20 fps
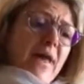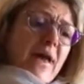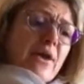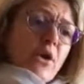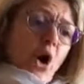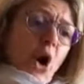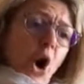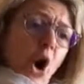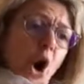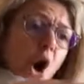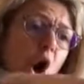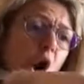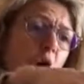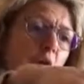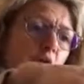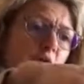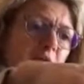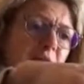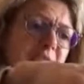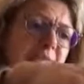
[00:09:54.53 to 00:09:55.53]
then
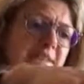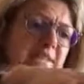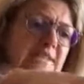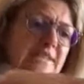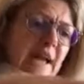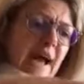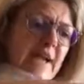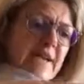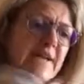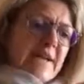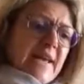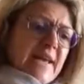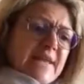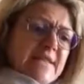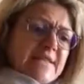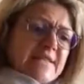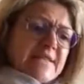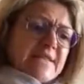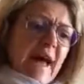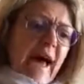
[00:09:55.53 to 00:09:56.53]
all of a sudden
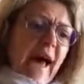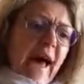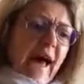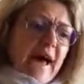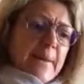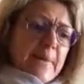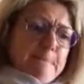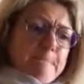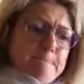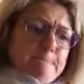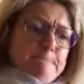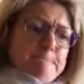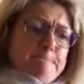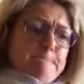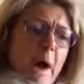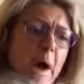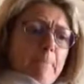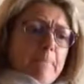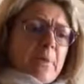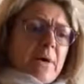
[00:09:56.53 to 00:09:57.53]
he said,
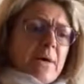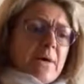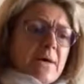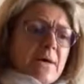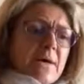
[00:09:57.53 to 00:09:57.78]
"Pop!"